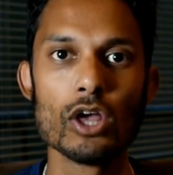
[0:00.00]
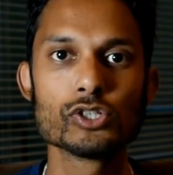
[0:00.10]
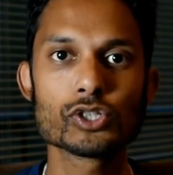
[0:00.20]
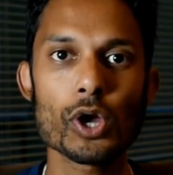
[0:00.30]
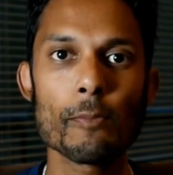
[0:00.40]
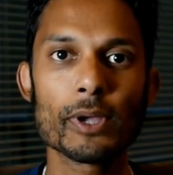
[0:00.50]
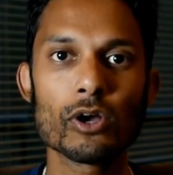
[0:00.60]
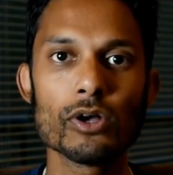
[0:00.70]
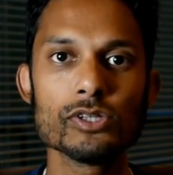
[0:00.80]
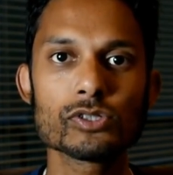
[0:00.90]
So
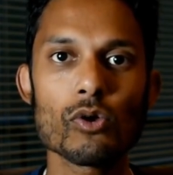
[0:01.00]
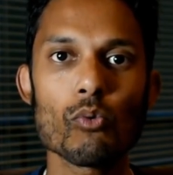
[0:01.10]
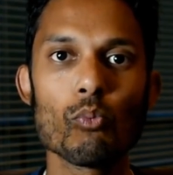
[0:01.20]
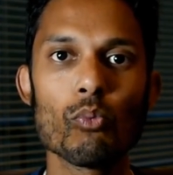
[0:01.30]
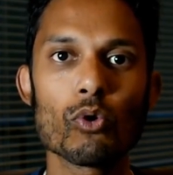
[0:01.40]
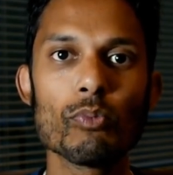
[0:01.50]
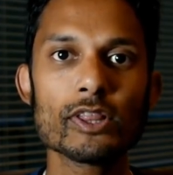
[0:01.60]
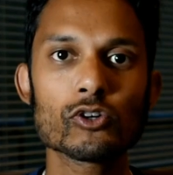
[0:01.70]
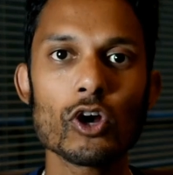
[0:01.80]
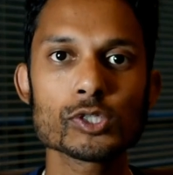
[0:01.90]
because with
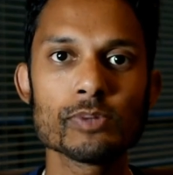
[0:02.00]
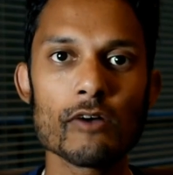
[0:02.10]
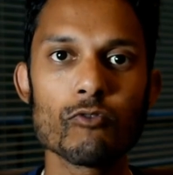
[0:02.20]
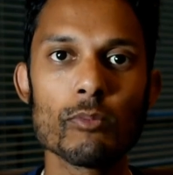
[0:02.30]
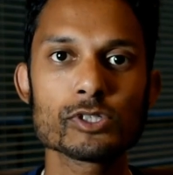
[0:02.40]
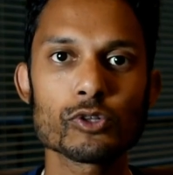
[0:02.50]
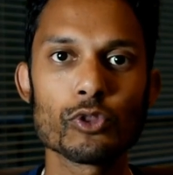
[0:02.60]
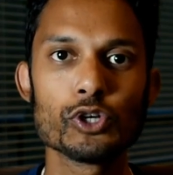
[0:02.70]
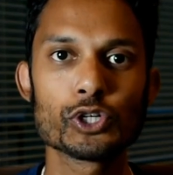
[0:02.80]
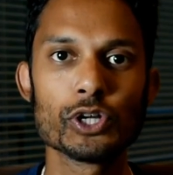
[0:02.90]
cross-platform
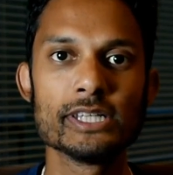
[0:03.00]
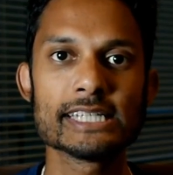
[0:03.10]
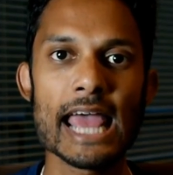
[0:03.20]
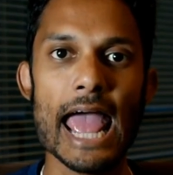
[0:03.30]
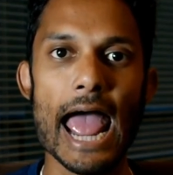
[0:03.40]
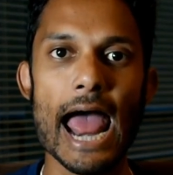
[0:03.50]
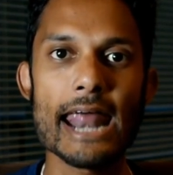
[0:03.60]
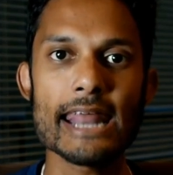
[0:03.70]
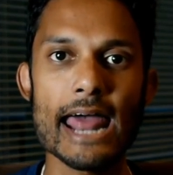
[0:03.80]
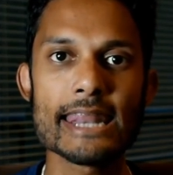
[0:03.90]
solutions
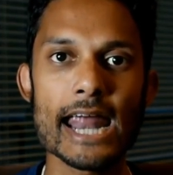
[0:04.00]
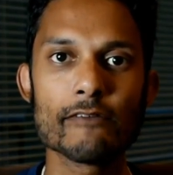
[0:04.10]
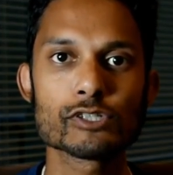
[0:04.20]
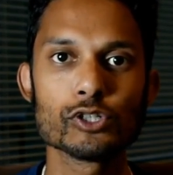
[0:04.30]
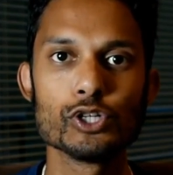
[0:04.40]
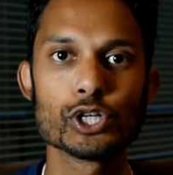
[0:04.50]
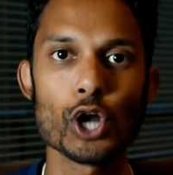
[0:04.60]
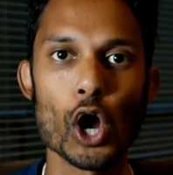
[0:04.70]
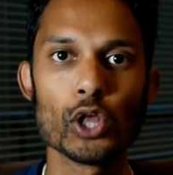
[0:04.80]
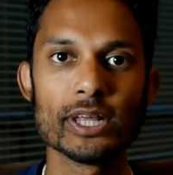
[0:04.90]
and a native solution
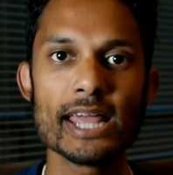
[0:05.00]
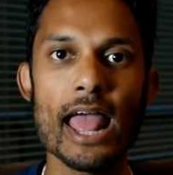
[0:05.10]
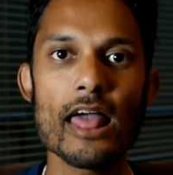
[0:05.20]
only,